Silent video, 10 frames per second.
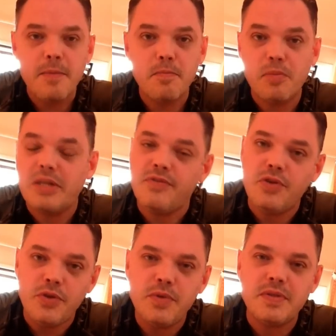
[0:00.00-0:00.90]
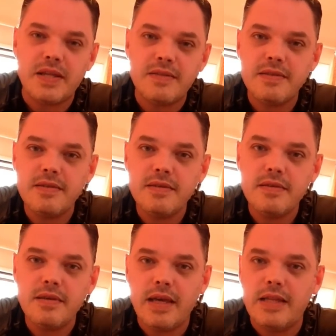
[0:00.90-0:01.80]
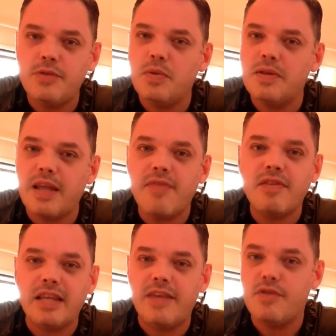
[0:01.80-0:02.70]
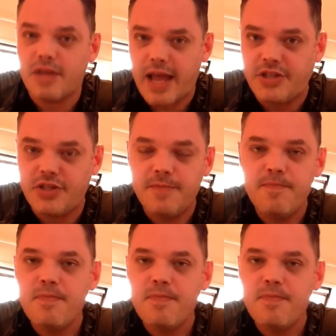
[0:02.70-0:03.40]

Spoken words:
But if you use it, it will definitely give you an edge.